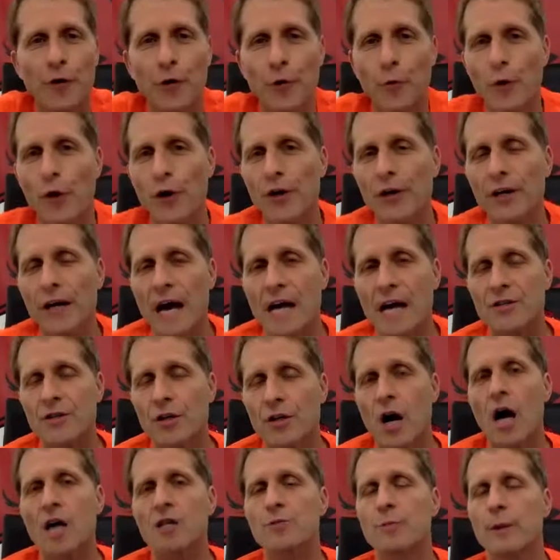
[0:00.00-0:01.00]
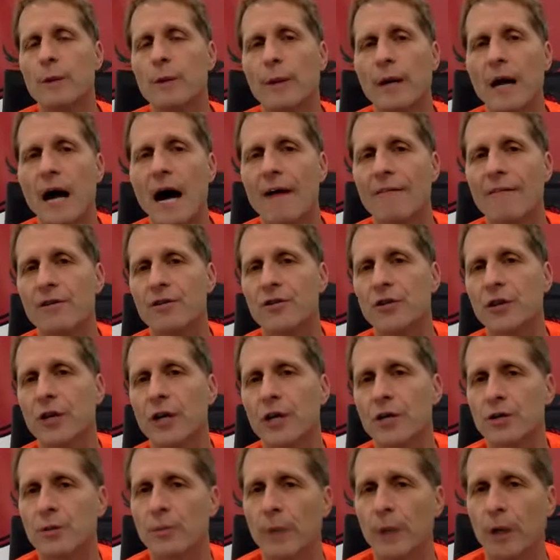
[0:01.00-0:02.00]
know where you guys lost me, but obviously
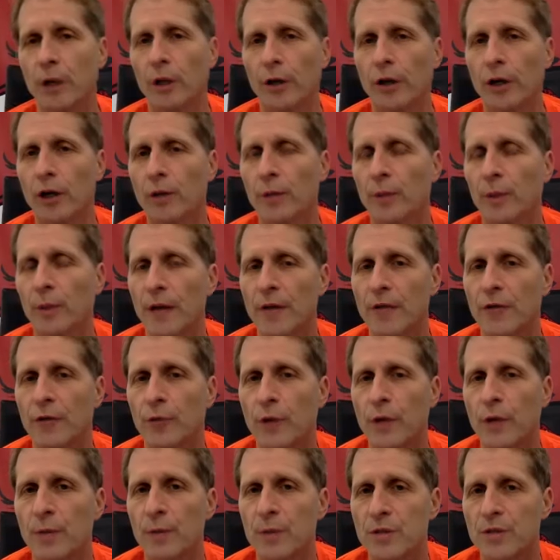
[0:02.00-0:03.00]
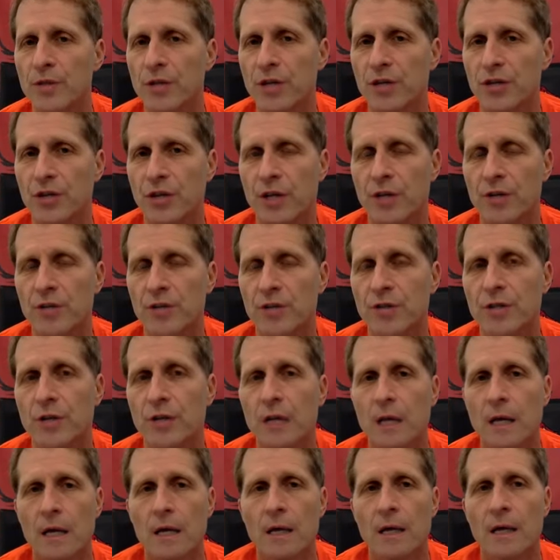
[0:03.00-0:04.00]
his ability to play three positions,
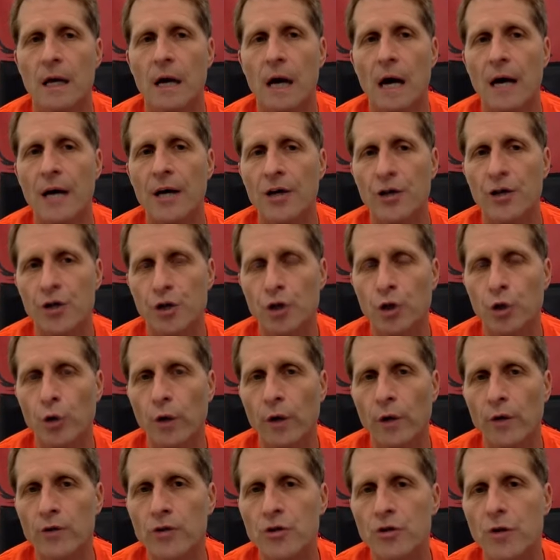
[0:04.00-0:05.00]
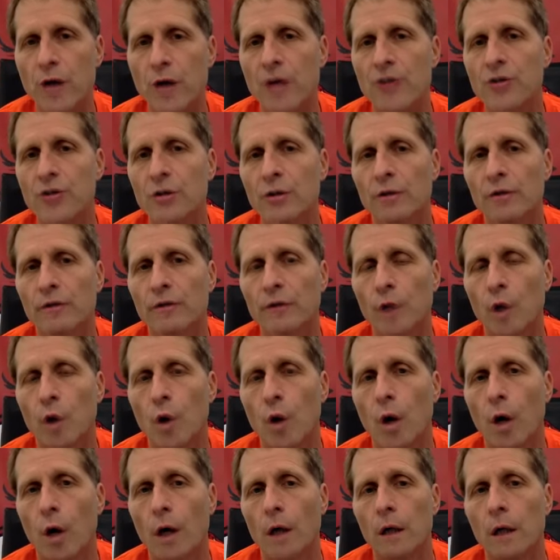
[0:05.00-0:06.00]
his shooting, stretching the
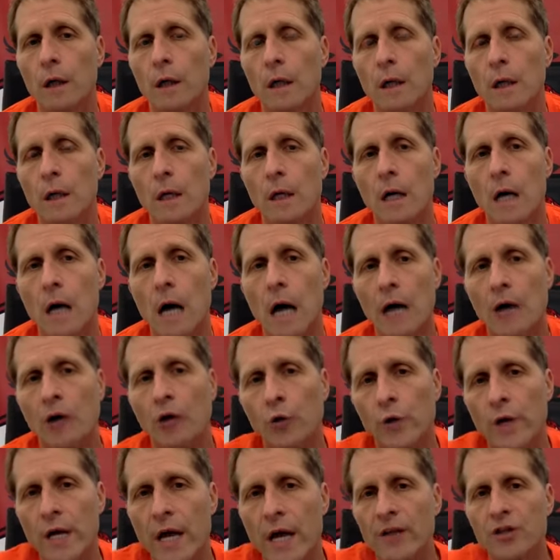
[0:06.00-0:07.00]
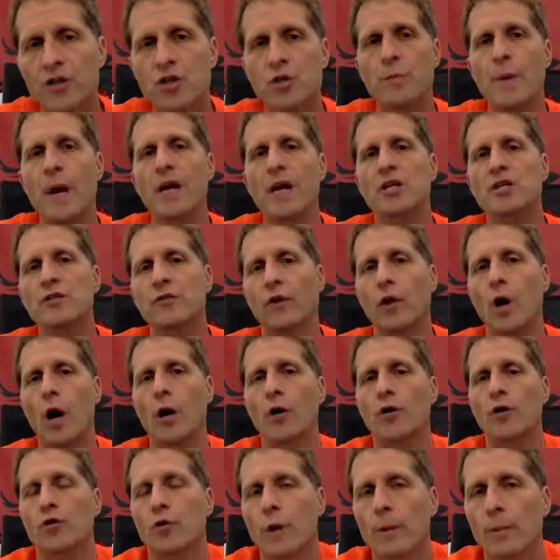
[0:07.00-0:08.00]
floor, create space for
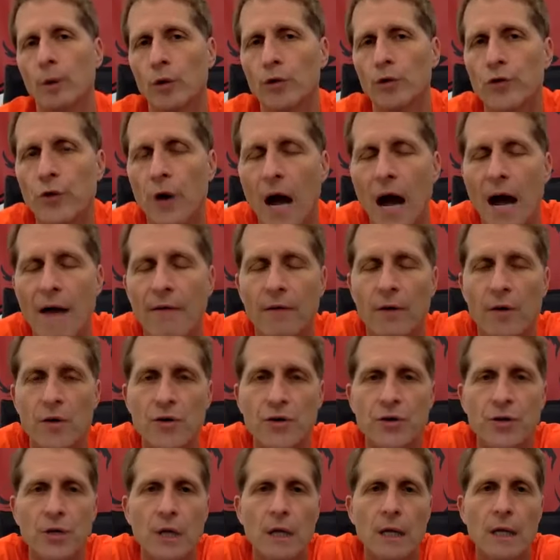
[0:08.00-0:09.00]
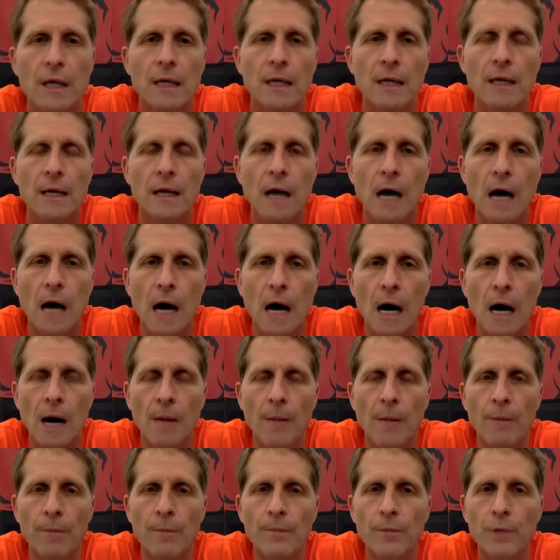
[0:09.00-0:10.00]
our dribble drivers,
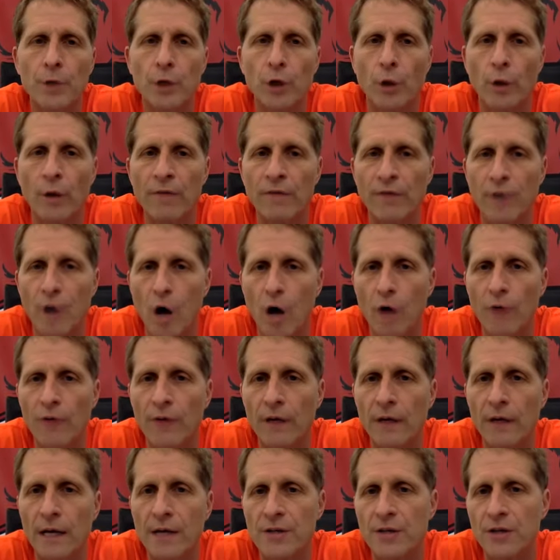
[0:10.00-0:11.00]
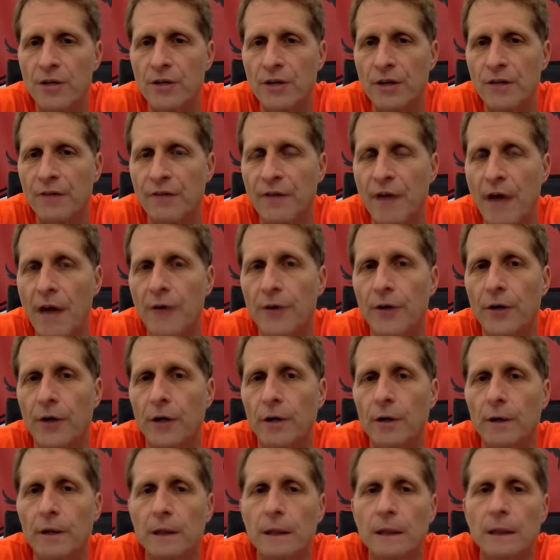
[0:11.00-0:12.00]
you know, evolving as a
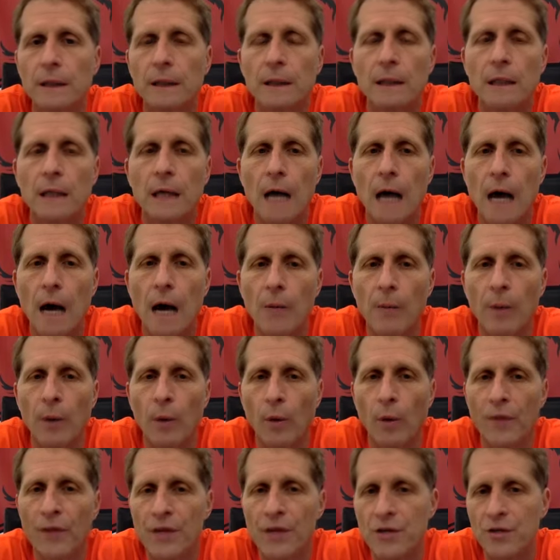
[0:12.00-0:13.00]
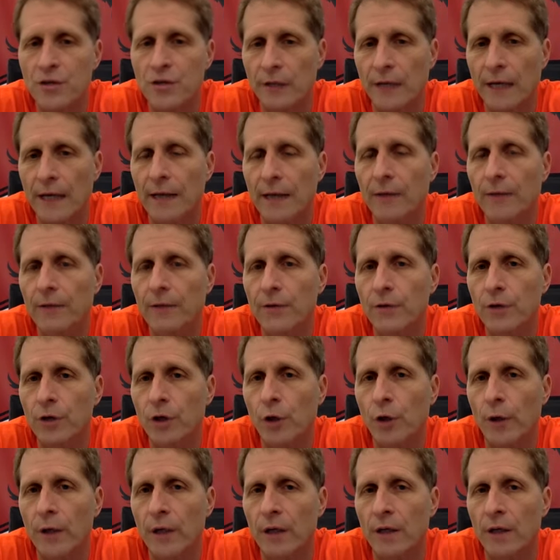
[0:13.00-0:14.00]
defender. But with his length, you
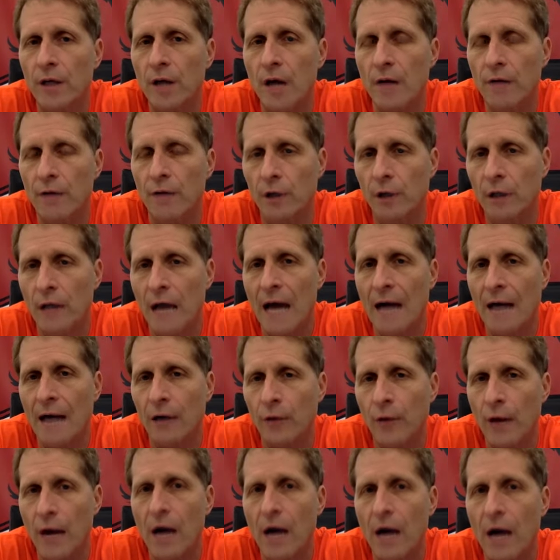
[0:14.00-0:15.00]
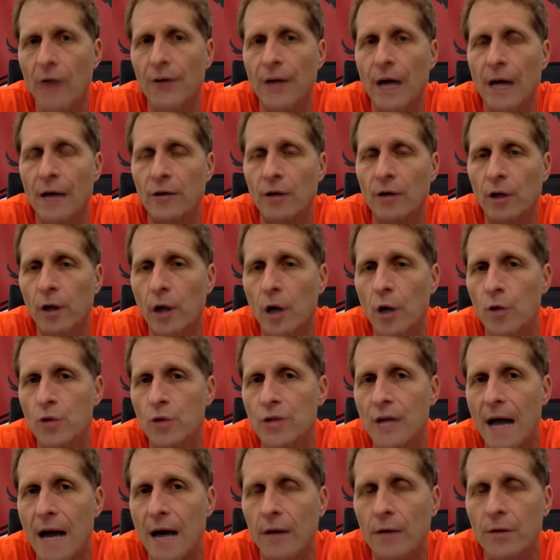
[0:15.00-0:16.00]
know, he can cover a lot of ground on
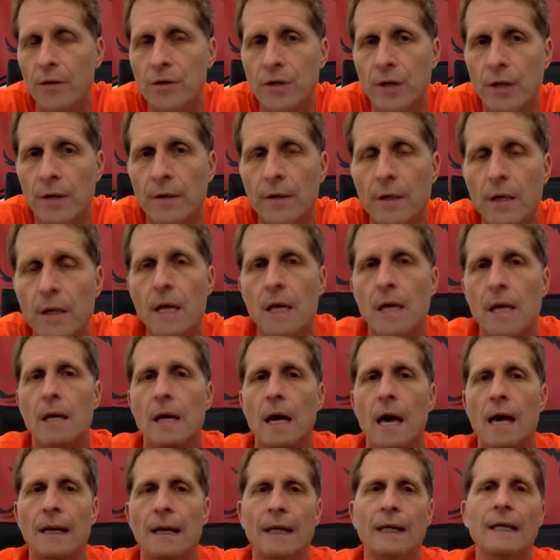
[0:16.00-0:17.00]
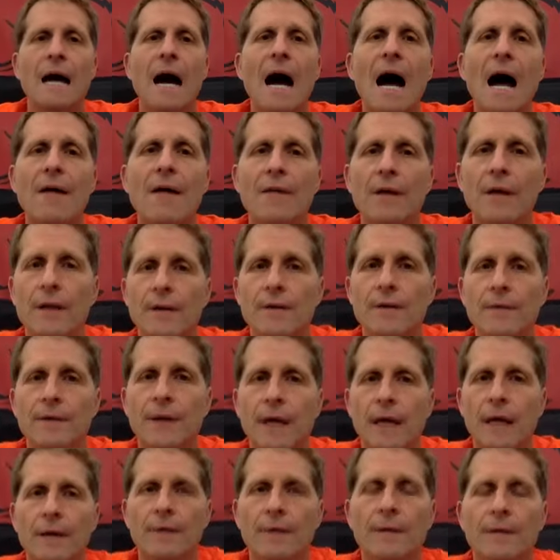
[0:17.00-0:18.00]
closeouts. And a guy
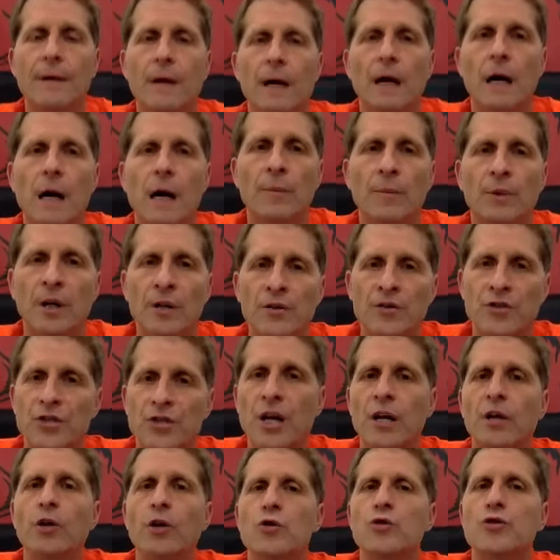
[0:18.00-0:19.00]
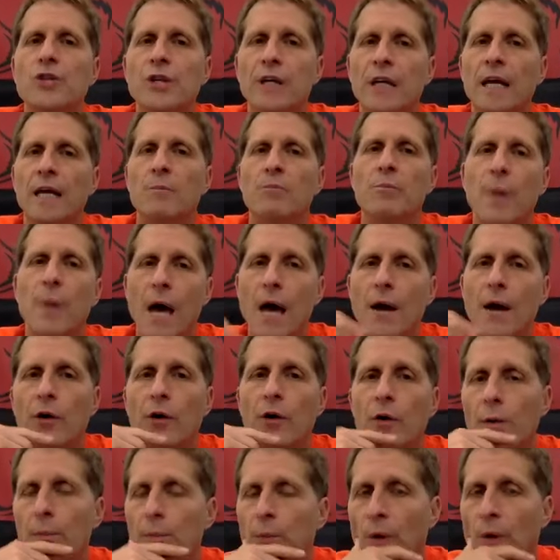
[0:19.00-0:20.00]
that continues to get
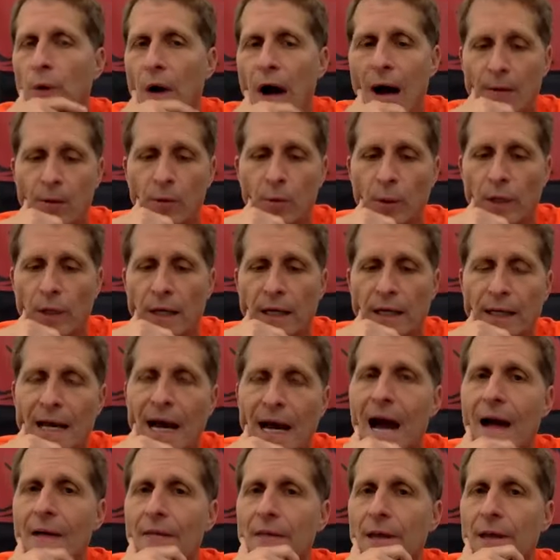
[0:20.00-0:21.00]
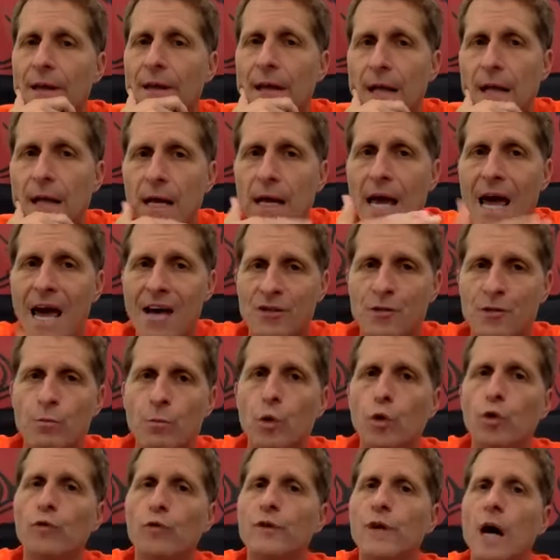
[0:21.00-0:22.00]
better, and probably a guy that has
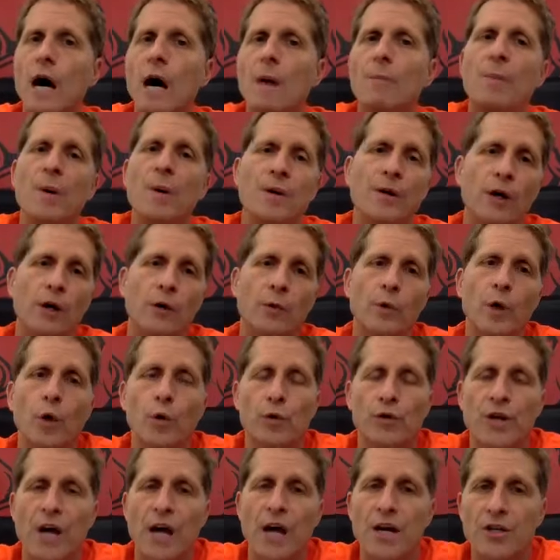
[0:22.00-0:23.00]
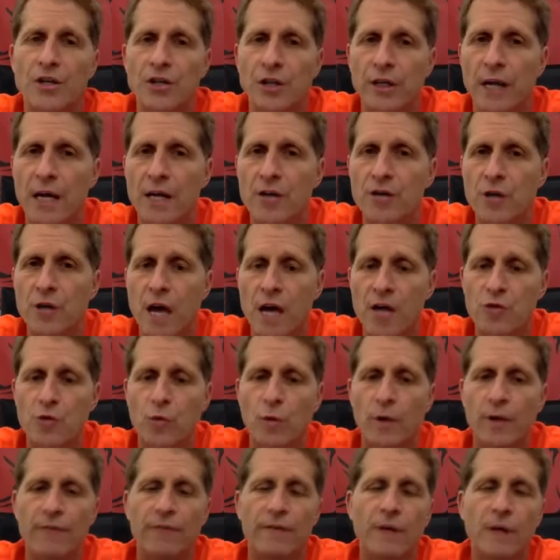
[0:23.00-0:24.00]
moved up in our rotation as
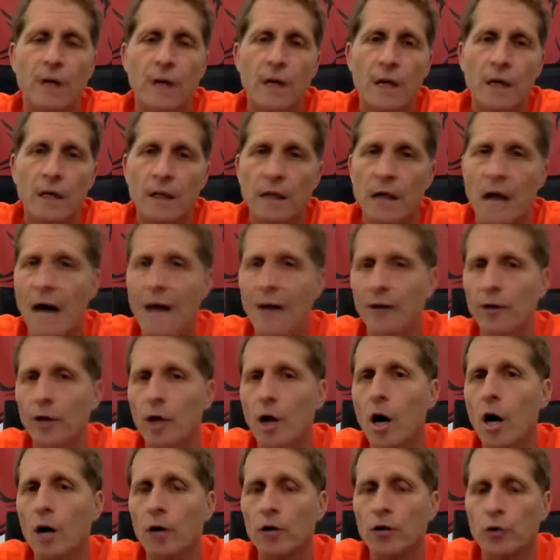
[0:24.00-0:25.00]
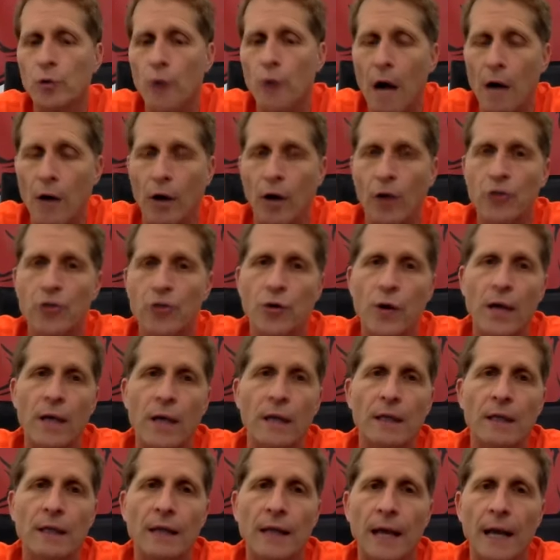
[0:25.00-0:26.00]
we've gone along throughout our
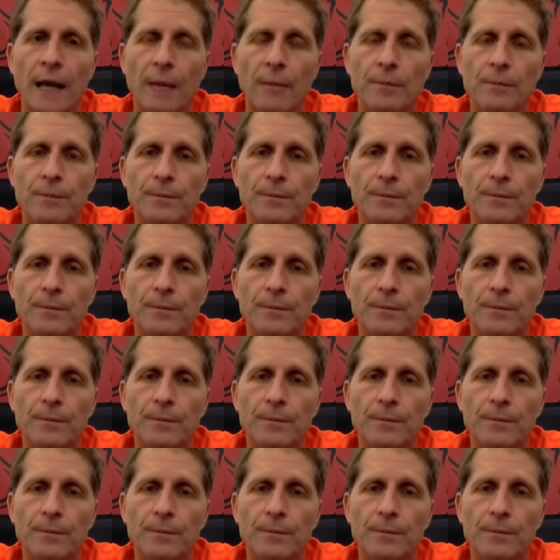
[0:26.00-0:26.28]
training camp.